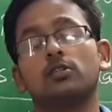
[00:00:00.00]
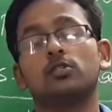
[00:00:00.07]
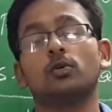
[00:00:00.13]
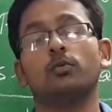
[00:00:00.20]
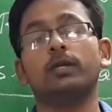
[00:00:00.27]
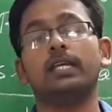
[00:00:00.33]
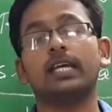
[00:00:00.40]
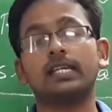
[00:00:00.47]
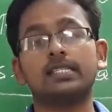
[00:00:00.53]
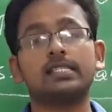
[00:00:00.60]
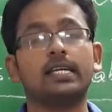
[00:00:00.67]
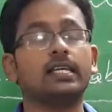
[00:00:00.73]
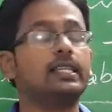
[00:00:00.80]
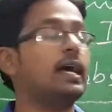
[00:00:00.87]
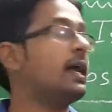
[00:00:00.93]
So we can
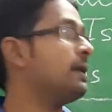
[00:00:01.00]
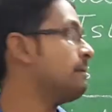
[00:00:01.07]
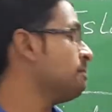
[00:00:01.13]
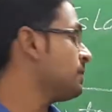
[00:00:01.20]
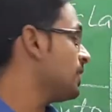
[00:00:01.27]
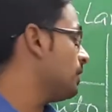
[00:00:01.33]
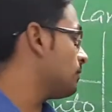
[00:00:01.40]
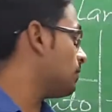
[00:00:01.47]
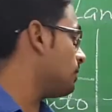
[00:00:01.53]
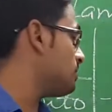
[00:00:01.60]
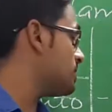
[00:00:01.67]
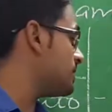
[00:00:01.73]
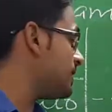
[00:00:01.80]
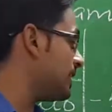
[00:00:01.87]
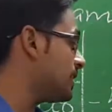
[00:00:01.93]
say that from
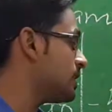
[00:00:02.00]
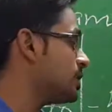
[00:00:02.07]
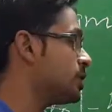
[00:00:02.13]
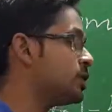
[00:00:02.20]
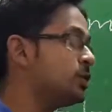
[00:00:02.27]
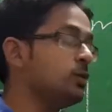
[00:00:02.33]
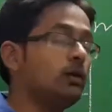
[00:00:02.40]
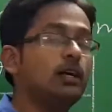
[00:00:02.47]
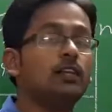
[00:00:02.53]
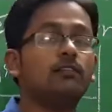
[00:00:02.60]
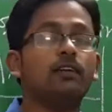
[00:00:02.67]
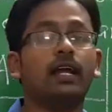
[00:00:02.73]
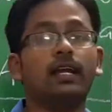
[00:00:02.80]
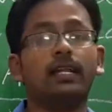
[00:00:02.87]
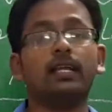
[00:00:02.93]

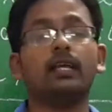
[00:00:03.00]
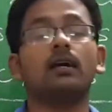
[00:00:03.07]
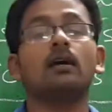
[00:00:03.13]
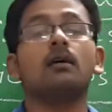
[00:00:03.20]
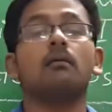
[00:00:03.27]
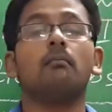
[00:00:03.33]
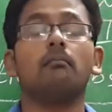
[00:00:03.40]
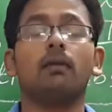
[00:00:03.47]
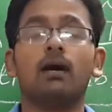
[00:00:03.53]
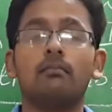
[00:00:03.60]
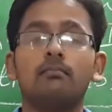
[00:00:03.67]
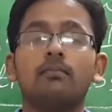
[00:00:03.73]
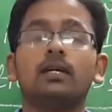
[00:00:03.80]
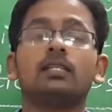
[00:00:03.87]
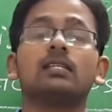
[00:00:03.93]
612 AD,
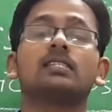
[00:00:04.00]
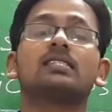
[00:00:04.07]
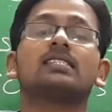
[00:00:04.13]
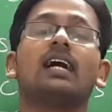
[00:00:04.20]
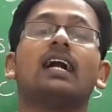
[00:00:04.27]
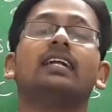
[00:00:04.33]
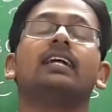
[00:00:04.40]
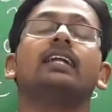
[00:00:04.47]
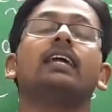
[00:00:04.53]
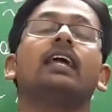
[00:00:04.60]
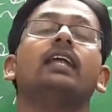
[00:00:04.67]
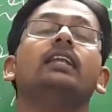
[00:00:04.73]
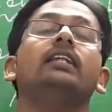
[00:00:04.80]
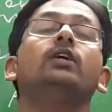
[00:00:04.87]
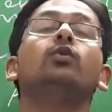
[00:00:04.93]
Muhammad started
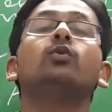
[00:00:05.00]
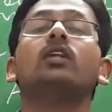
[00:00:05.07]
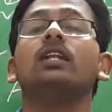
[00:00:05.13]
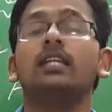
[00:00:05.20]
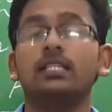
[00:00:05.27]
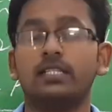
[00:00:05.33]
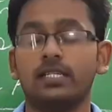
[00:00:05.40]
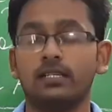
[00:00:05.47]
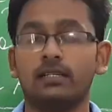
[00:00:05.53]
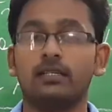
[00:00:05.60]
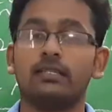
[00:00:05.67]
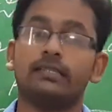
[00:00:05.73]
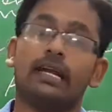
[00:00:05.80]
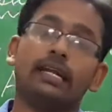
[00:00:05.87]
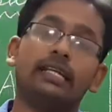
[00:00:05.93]
a new
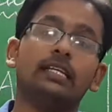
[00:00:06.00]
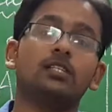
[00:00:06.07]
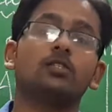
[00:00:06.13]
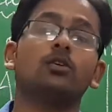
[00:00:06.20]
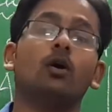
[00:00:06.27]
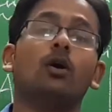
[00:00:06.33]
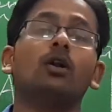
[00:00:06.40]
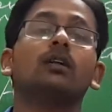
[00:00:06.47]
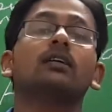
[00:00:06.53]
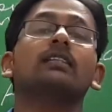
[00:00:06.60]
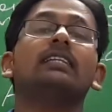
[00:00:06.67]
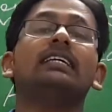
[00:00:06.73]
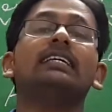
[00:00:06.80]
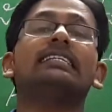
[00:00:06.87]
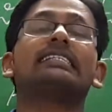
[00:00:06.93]
religion that is called
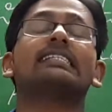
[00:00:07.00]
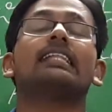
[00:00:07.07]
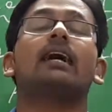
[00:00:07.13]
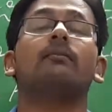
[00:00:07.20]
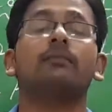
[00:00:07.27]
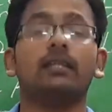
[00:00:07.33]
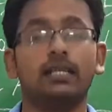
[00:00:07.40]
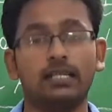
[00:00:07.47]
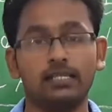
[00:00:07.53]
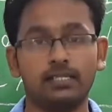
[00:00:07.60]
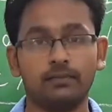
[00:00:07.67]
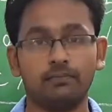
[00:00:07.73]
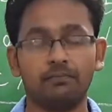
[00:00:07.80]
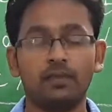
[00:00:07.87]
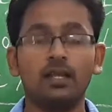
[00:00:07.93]
the Islam religion.